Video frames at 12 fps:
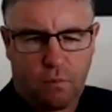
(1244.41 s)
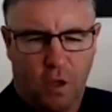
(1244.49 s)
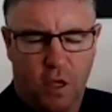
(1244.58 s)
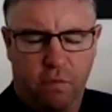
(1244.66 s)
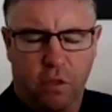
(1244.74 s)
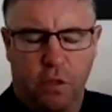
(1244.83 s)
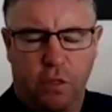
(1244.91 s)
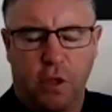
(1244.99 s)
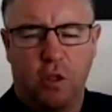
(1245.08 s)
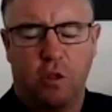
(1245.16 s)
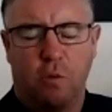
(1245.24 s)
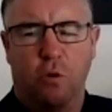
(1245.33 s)
given that
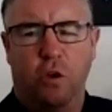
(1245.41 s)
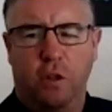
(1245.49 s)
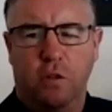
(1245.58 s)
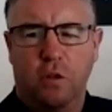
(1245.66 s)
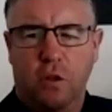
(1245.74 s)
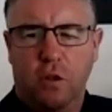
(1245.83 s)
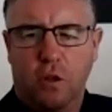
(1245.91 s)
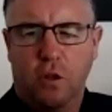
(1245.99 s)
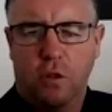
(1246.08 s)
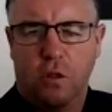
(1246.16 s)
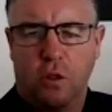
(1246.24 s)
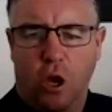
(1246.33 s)
things are moving
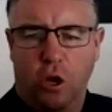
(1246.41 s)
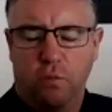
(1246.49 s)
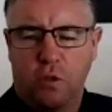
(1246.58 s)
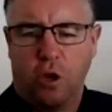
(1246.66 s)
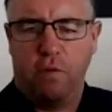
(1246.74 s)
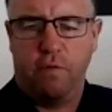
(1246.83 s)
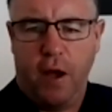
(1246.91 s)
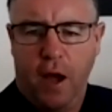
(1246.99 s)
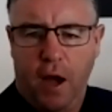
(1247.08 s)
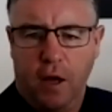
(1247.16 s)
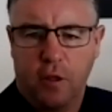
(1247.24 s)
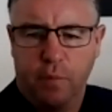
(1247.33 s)
so
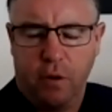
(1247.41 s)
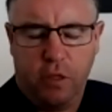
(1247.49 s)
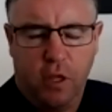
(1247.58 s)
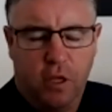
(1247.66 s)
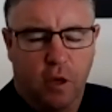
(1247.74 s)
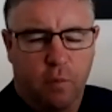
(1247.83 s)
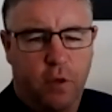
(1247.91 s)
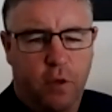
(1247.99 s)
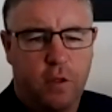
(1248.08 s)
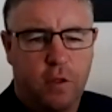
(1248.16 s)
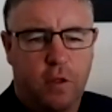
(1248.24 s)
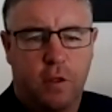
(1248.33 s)
fast. But I think your
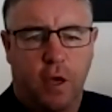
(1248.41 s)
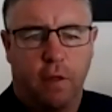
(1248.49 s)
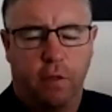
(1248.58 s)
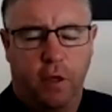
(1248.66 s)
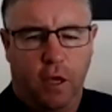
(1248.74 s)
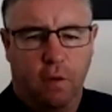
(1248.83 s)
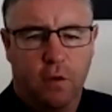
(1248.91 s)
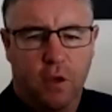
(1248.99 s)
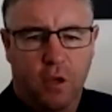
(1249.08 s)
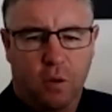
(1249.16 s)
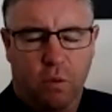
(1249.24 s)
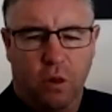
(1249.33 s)
businesses out there
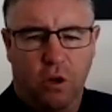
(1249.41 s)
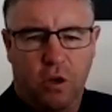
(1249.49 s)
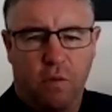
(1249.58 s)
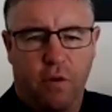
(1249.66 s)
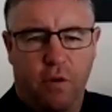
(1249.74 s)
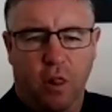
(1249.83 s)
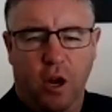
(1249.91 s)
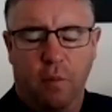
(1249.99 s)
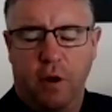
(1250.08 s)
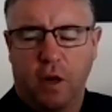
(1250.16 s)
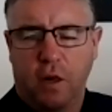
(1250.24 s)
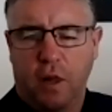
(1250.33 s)
were looking for a little
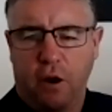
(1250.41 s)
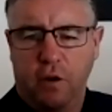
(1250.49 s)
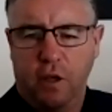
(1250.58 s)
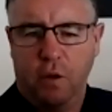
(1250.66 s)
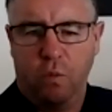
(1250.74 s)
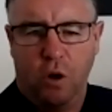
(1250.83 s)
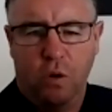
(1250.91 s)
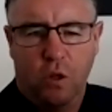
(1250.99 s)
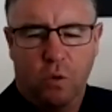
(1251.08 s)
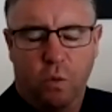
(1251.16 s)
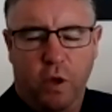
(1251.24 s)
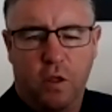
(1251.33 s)
bit of clarity. Well,
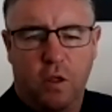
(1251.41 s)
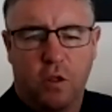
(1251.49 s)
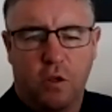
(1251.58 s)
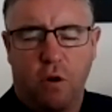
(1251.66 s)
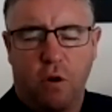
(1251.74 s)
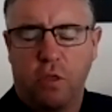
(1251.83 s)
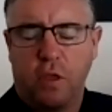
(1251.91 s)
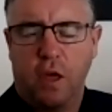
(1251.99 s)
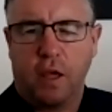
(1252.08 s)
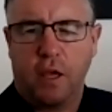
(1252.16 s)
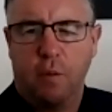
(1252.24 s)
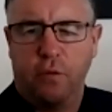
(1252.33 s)
where's this growth
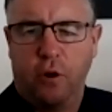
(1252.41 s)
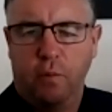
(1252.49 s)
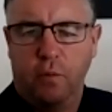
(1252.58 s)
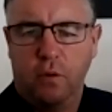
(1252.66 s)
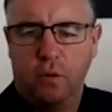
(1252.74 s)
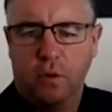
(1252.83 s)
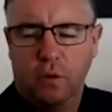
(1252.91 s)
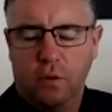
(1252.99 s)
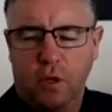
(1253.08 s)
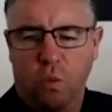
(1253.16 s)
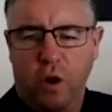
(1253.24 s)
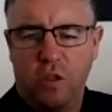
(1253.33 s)
going to come from?
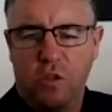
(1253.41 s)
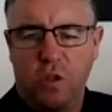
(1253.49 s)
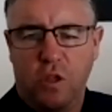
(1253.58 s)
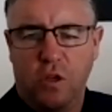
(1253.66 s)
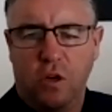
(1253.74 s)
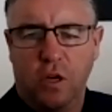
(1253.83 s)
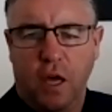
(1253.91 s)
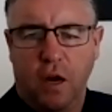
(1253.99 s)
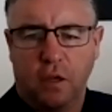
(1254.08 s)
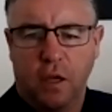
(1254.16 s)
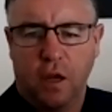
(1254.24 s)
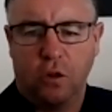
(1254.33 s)
What is New Zealand
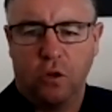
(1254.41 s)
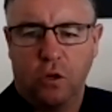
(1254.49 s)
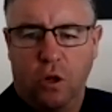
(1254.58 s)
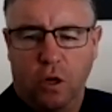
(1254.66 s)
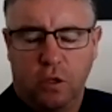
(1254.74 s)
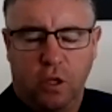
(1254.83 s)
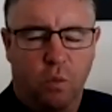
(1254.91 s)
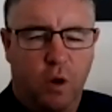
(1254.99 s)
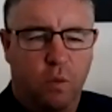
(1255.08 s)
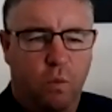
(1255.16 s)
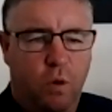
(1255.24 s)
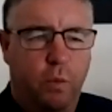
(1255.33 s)
going to look like?
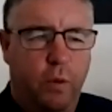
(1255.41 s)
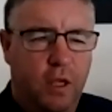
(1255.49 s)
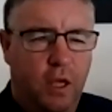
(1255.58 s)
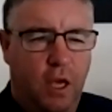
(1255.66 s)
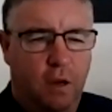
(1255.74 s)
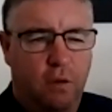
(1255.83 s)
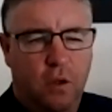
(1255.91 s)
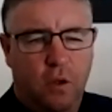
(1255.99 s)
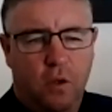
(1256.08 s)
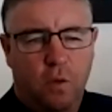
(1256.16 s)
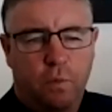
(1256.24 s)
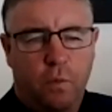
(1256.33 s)
What did we get?
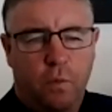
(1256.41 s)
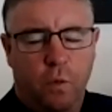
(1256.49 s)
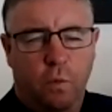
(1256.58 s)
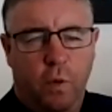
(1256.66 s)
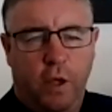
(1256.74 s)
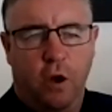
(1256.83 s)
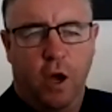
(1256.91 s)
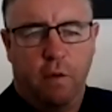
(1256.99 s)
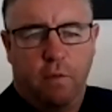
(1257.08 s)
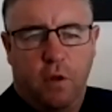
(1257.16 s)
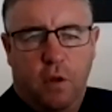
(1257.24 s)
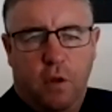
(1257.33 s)
We
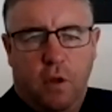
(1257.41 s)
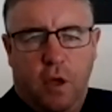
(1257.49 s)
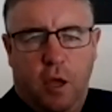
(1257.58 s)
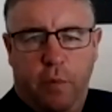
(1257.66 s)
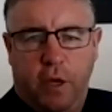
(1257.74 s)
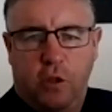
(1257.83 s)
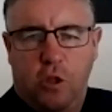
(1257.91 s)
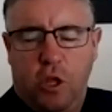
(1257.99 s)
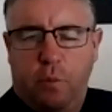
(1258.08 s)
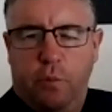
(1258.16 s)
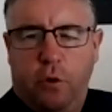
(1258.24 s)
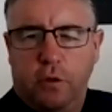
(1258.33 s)
got a big
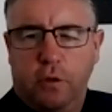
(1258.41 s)
checkbook,